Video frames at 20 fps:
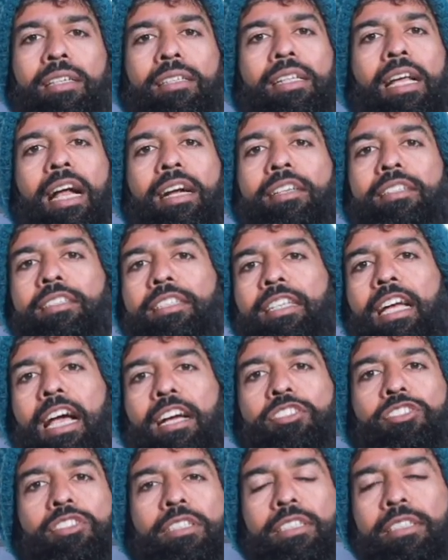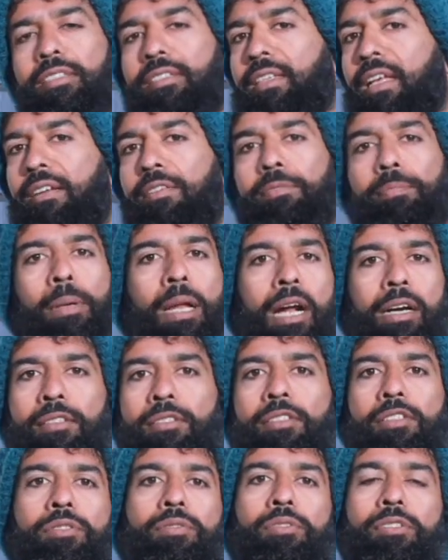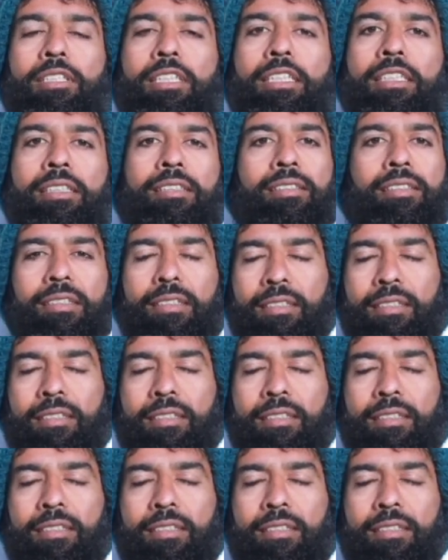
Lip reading: that reaction itself plants new seeds,